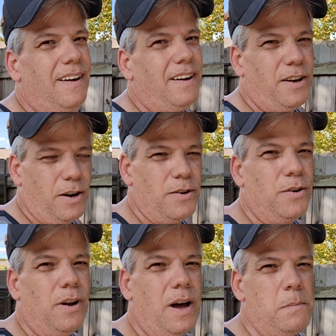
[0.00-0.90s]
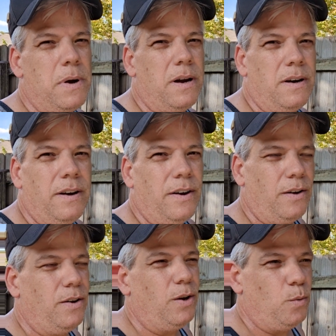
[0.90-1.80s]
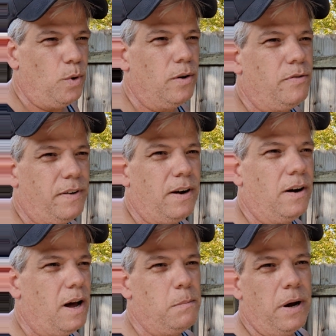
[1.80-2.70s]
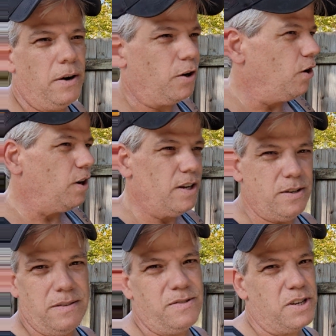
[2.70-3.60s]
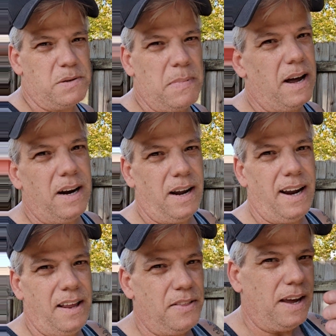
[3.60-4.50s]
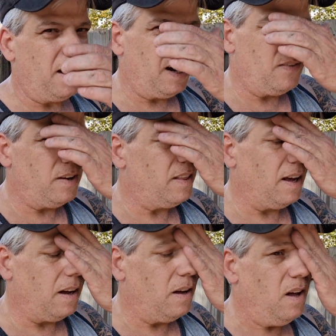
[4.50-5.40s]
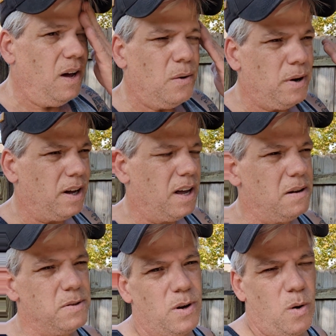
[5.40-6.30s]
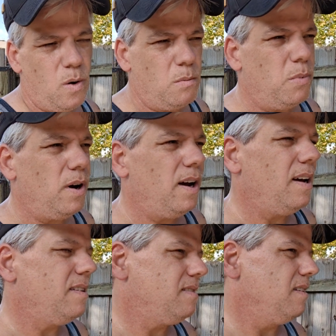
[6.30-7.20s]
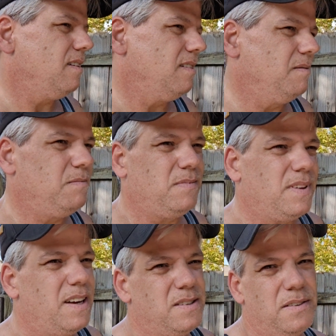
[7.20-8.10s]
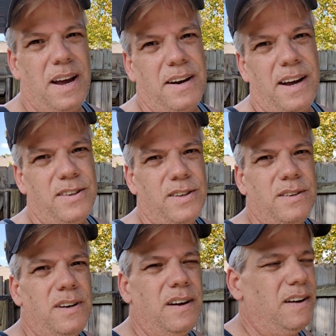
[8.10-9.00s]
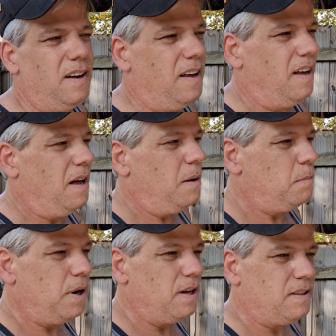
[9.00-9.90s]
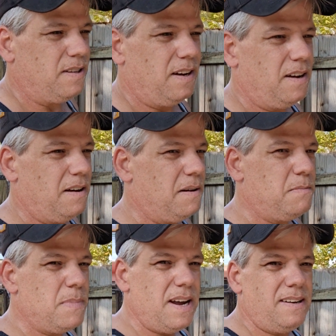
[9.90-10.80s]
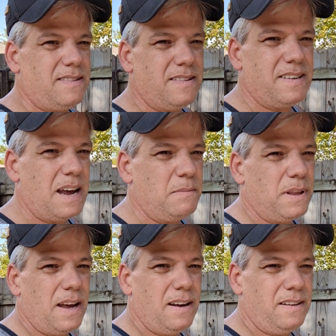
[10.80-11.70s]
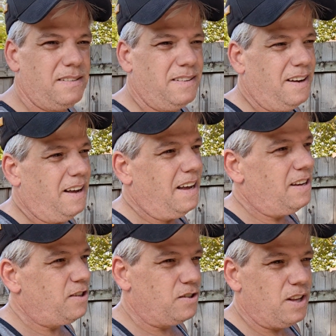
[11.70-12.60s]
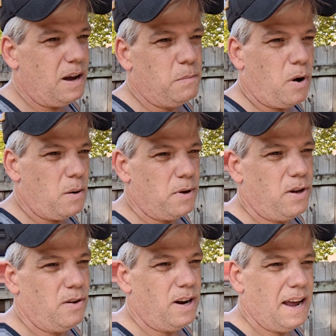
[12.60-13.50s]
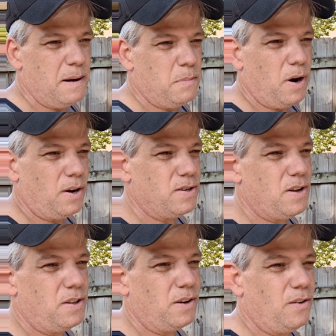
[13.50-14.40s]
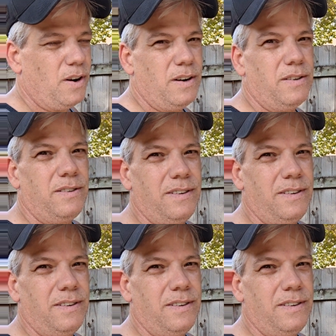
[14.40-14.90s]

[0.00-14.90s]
you're going to do a lot better. You will fare a lot better cooking just about anything and everything when it comes to cornbreads and things of that nature. But meat's the same thing, just like barbecuing hamburgers on the grill.